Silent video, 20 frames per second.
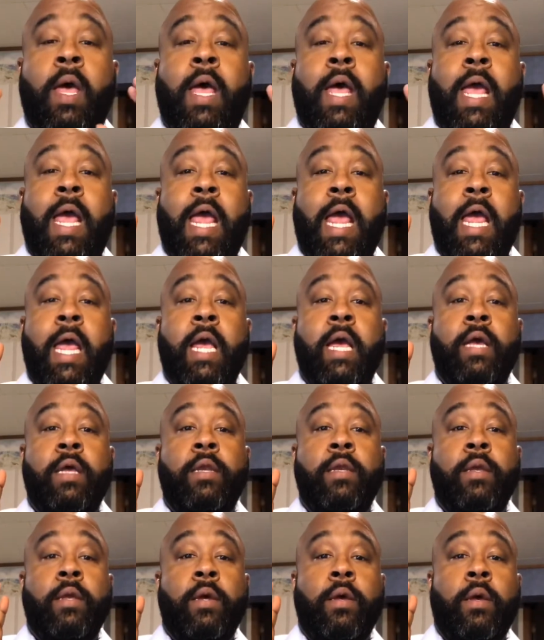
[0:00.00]

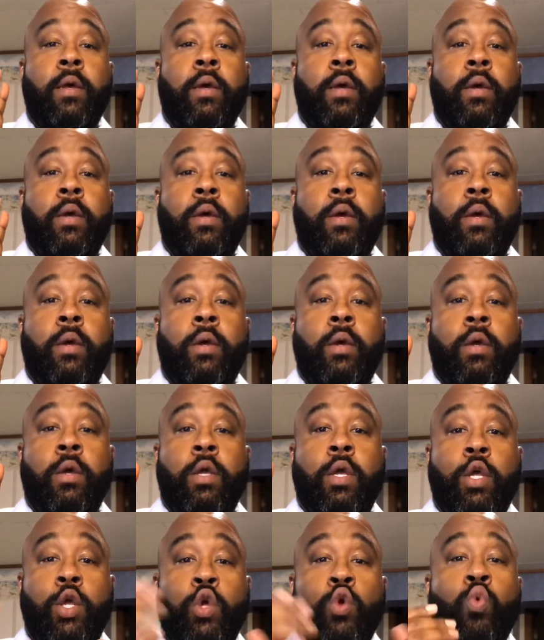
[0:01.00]
and
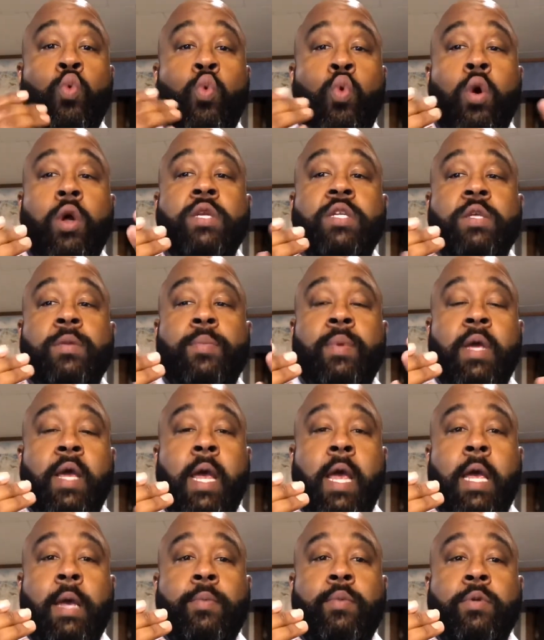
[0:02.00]
you want to be
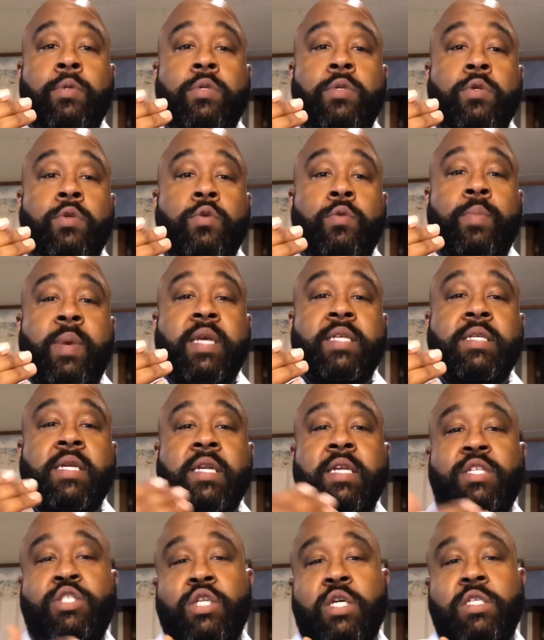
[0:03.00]
able to basically
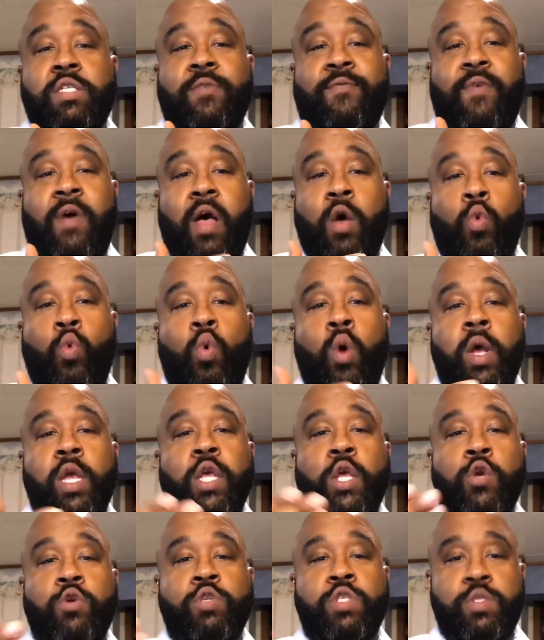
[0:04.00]
justify what
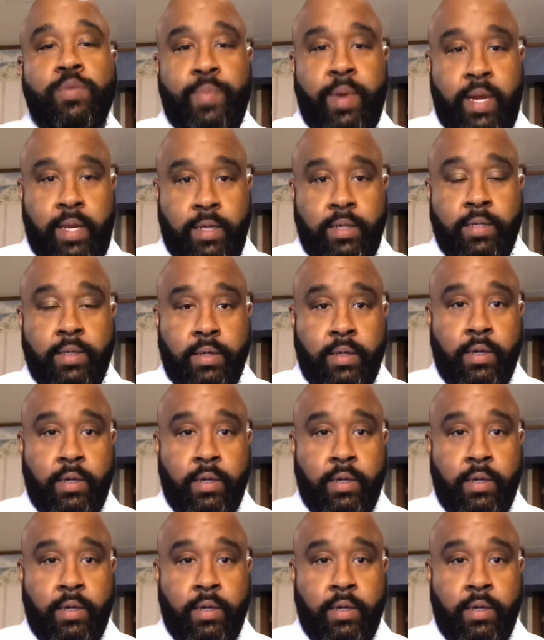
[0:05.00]
you spent.